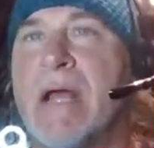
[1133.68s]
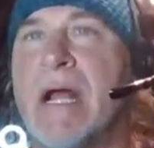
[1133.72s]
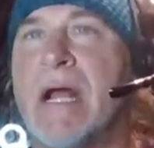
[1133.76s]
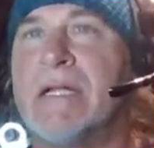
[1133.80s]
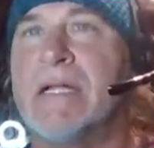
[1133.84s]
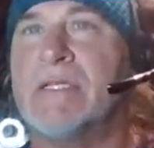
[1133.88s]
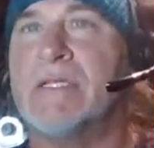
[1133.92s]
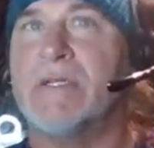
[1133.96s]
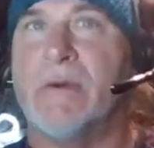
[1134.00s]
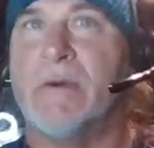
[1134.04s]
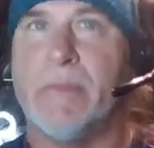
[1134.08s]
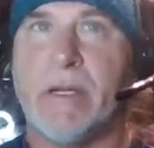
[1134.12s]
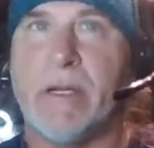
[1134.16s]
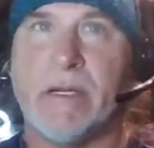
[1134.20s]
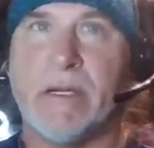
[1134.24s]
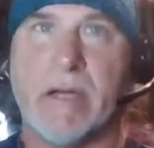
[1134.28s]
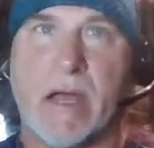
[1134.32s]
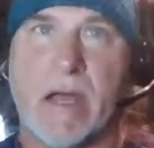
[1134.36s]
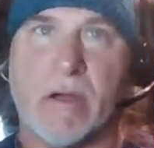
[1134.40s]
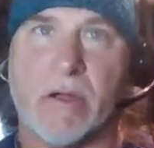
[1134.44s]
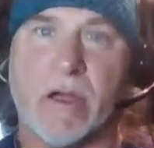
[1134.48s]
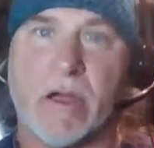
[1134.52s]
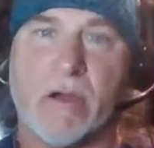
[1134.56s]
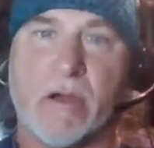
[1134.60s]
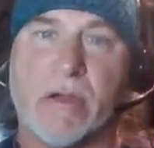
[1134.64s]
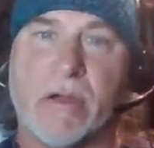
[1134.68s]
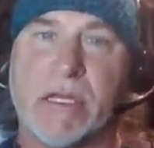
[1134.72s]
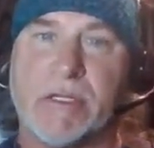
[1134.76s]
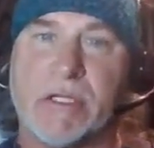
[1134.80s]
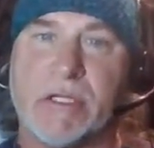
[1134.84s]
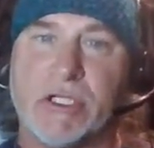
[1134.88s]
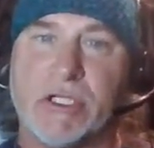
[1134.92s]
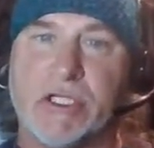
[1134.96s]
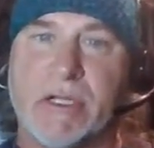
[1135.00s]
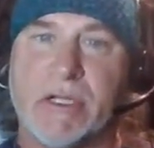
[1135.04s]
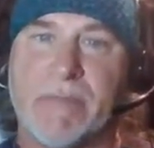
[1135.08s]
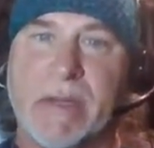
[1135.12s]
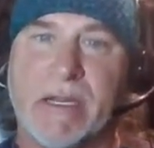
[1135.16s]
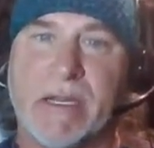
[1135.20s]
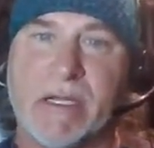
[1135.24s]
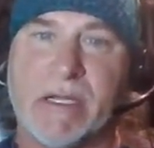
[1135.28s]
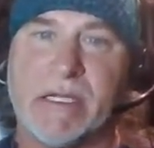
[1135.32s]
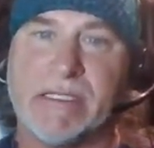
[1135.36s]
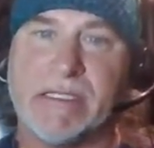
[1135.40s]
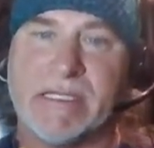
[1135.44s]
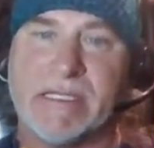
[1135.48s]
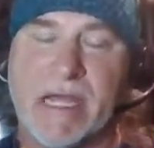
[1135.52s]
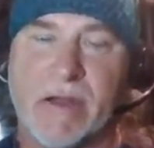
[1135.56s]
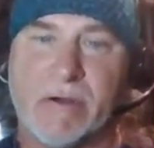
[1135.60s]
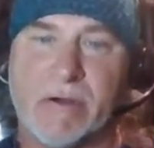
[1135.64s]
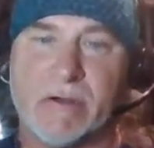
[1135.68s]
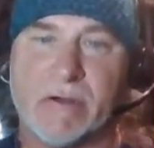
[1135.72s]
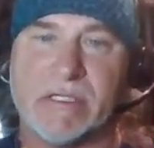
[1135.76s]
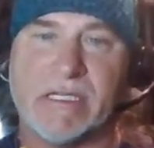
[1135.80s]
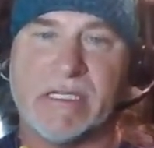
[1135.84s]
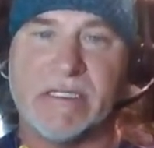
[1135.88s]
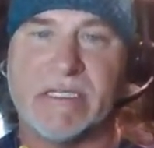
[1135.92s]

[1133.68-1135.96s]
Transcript: God told me, now go get the shipping containers